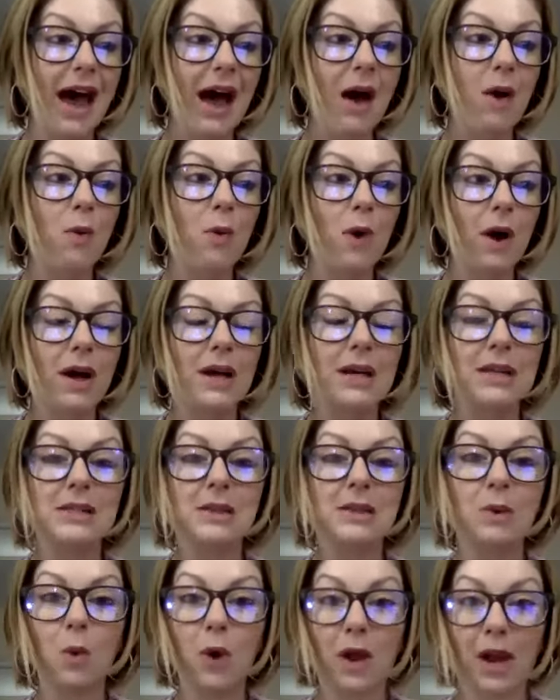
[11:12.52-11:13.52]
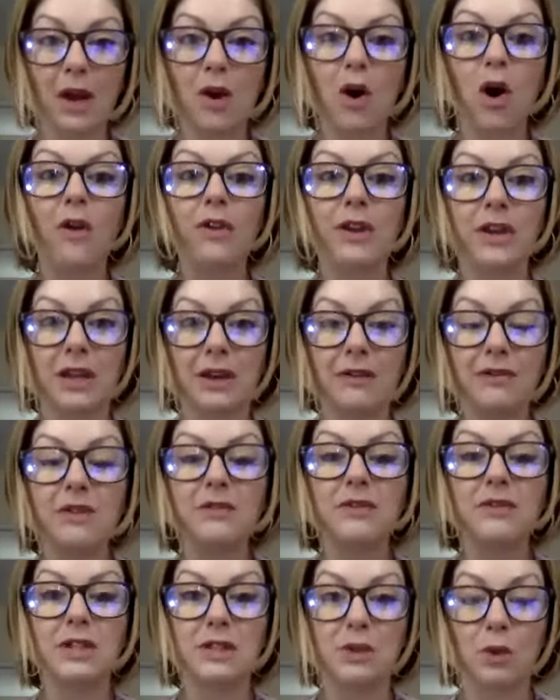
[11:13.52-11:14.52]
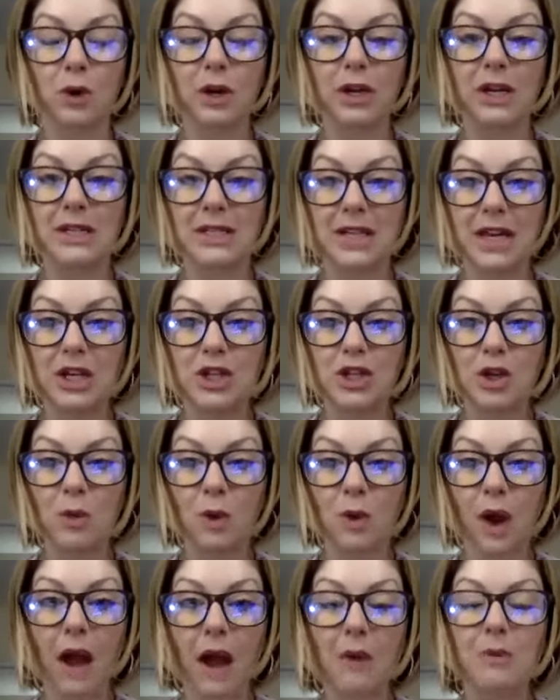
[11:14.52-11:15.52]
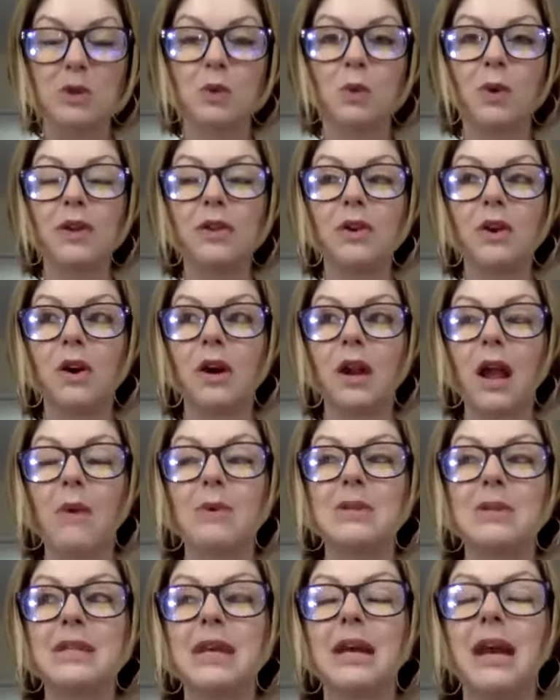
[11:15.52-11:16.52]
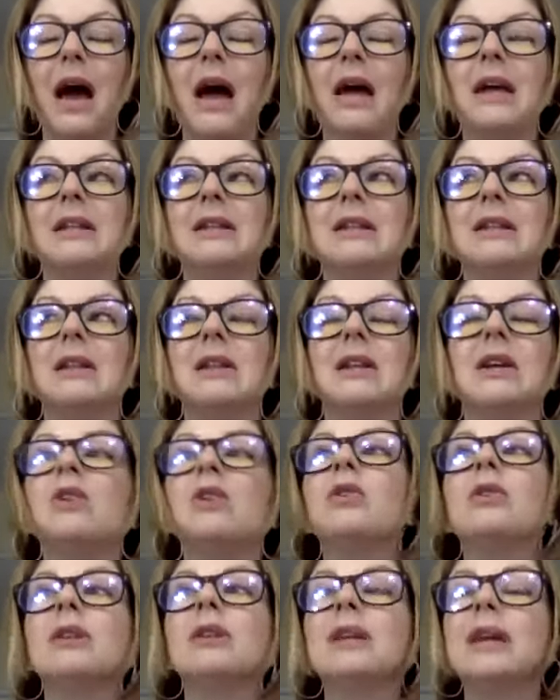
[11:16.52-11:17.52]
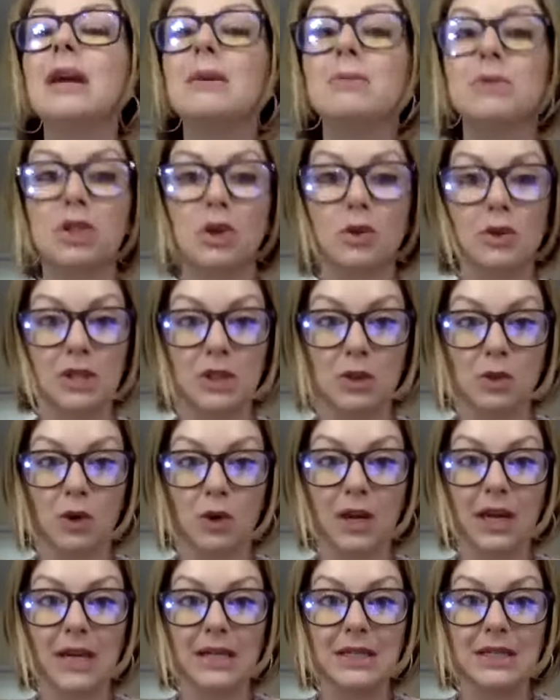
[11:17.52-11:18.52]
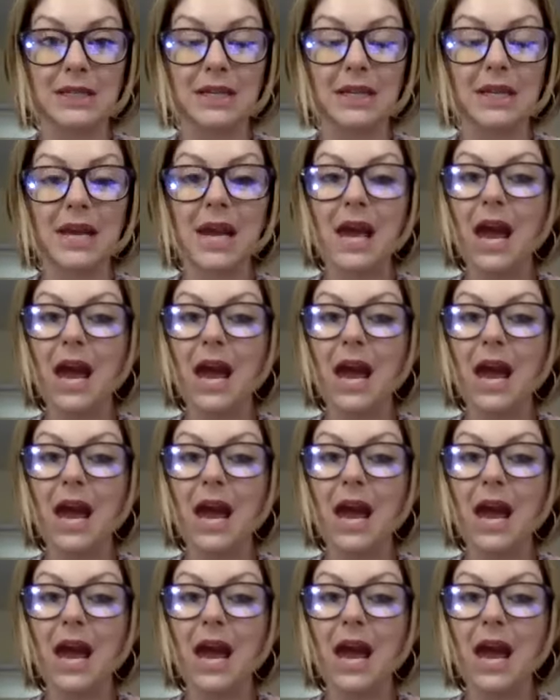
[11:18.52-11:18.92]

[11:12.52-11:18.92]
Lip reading: was what I call the gift of disorientation, where I was with her and I was like, I literally am so disoriented.